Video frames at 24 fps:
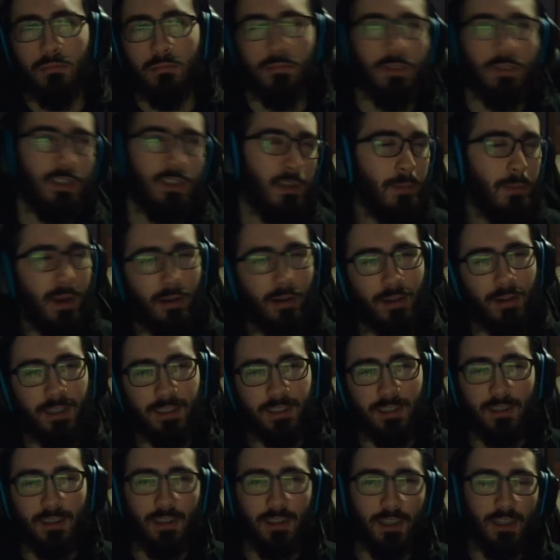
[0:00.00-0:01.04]

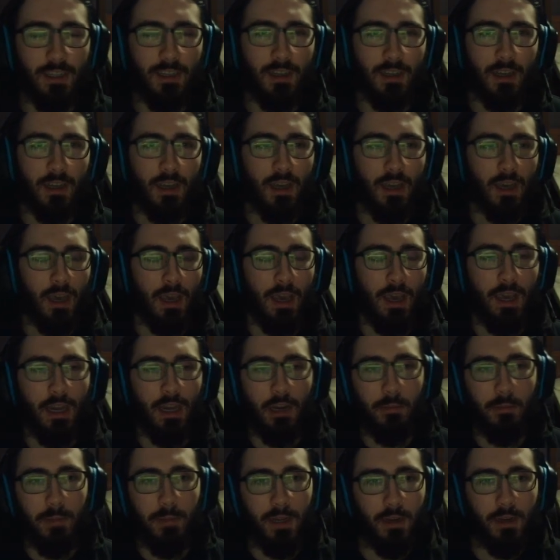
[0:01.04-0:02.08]
semi-recently, and
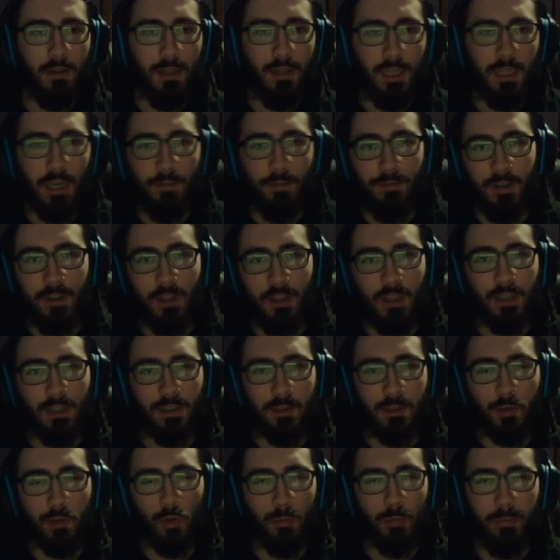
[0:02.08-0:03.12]
admittedly I feel like
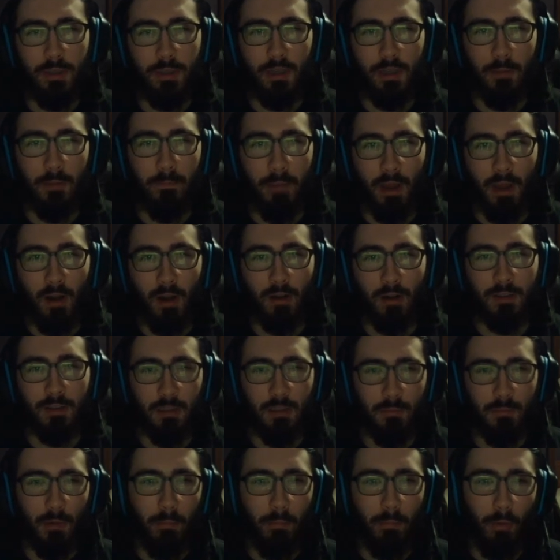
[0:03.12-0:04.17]
this would be a better
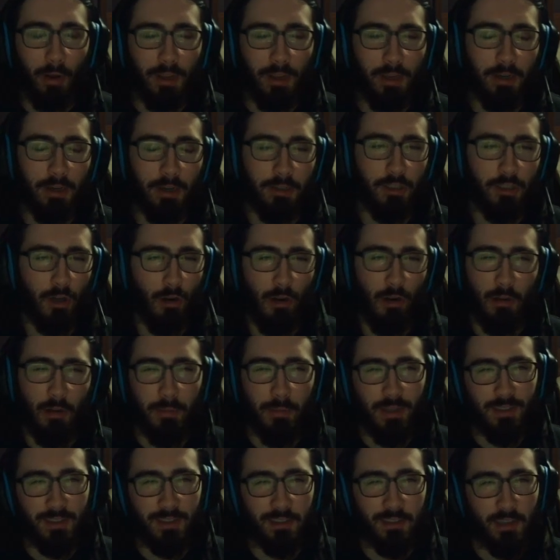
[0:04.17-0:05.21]
team to bring in a
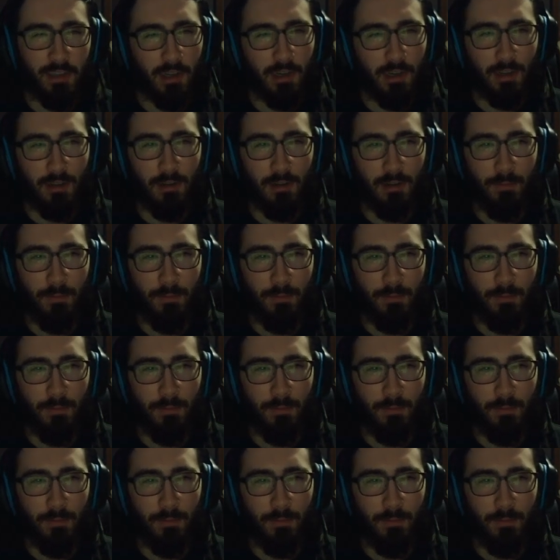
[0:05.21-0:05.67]
tournament setting.